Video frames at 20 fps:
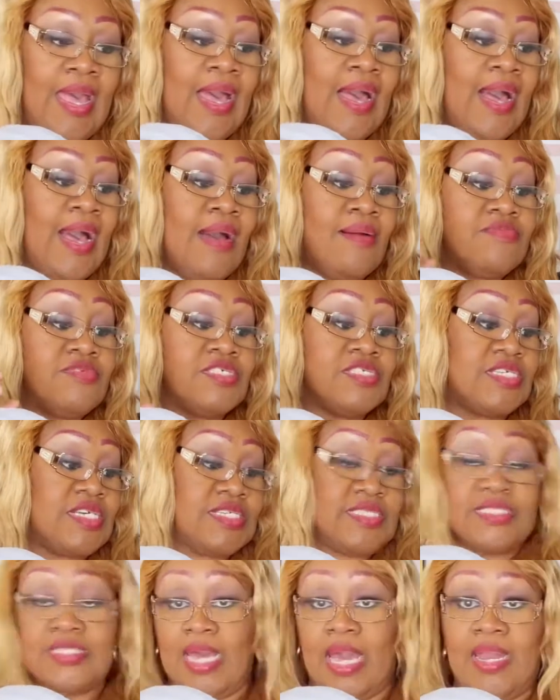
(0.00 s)
I'm just
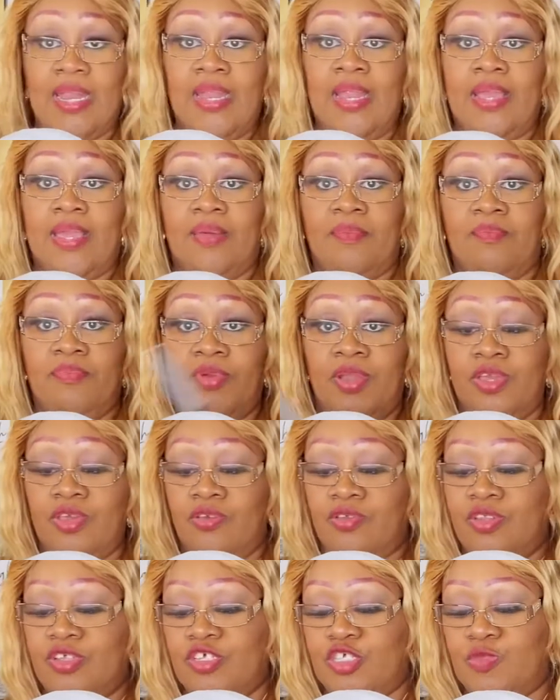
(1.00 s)
excited I can bring
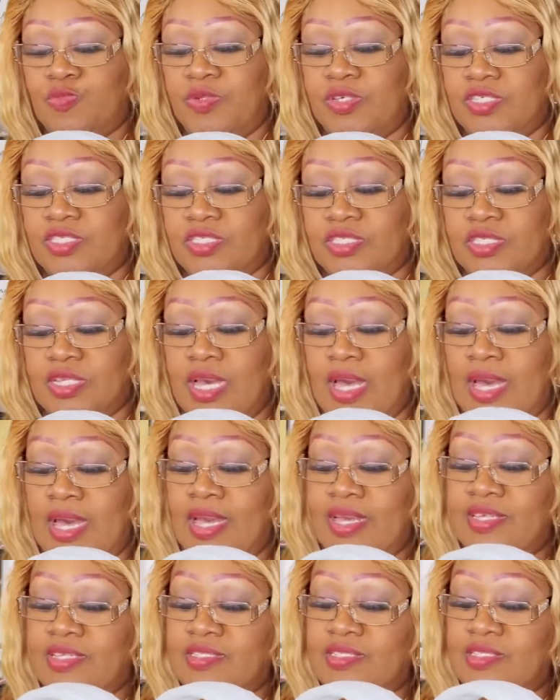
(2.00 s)
you these pieces,
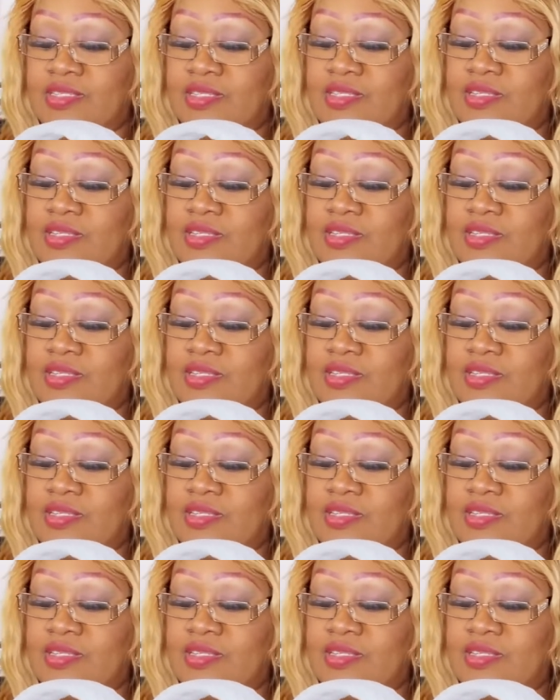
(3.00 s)
guys.